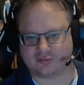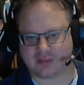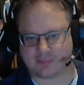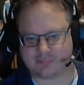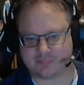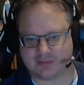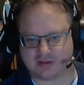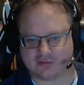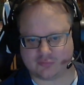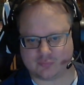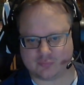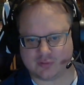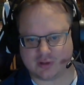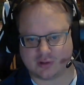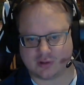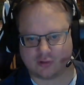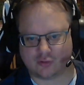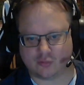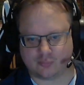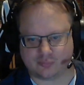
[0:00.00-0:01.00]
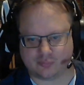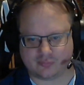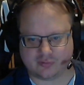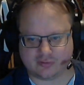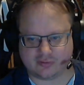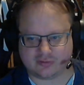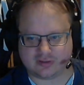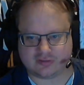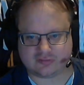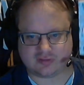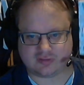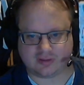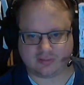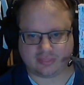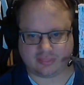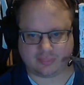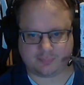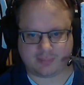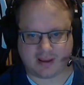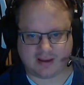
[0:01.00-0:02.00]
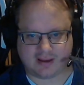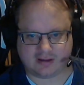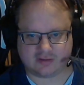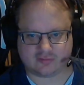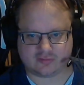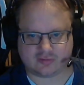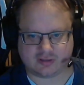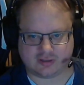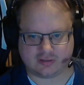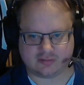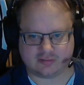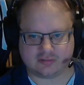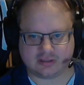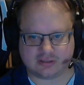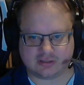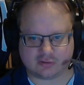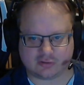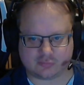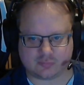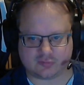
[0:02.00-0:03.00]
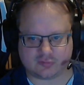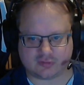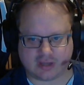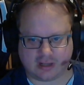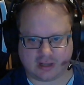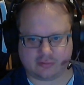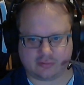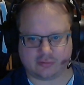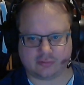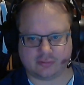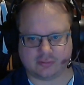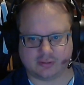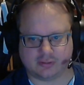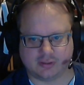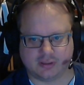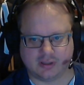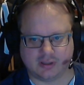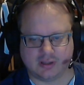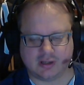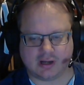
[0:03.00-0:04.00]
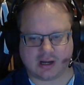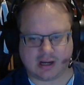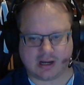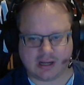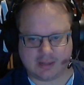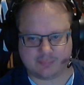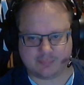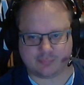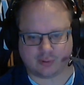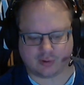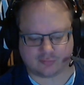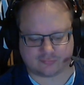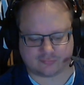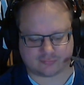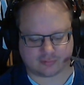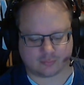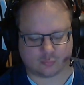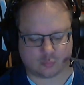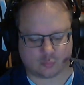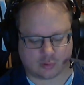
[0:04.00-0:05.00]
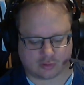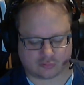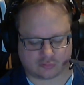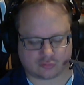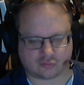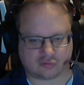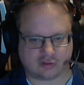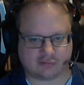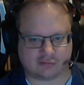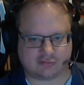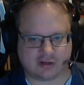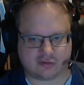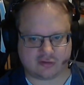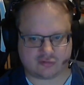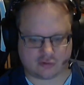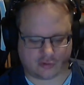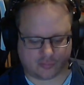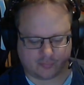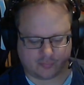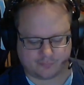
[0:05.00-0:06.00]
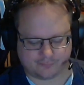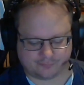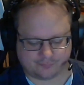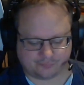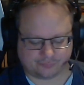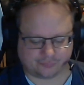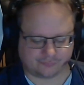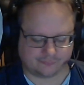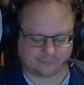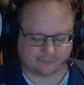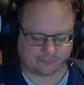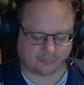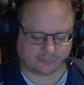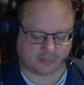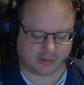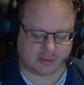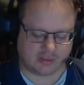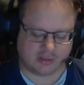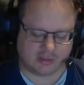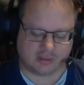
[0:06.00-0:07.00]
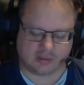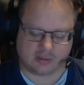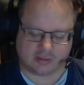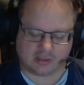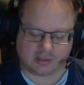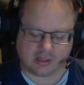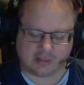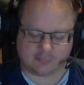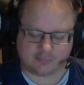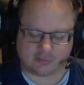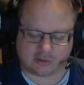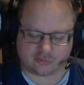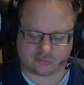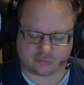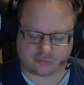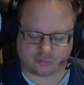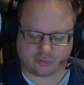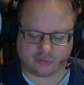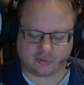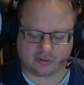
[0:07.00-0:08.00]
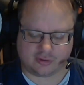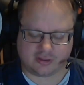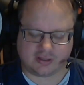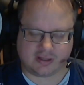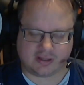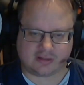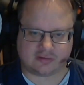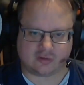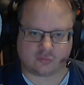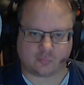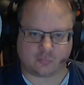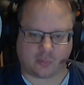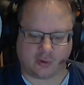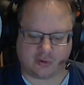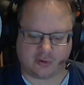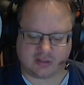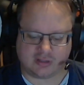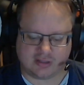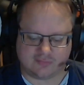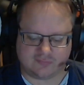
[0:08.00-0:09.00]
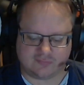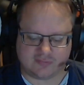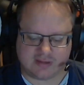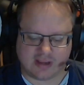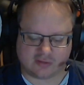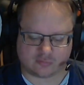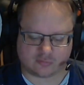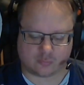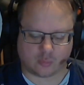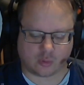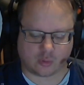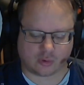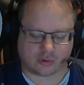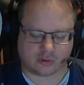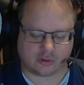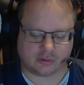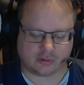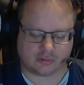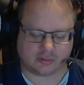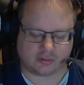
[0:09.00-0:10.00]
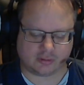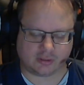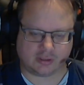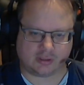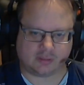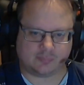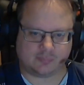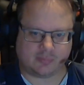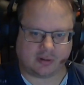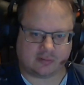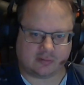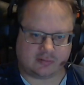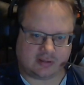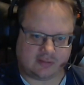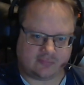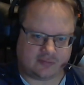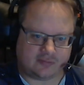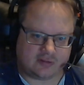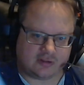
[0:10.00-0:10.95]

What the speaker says: That means we're going to open the 10th package in the Christmas calendar I bought from WTSRetro. I'm not sure at this point if he has more, but if he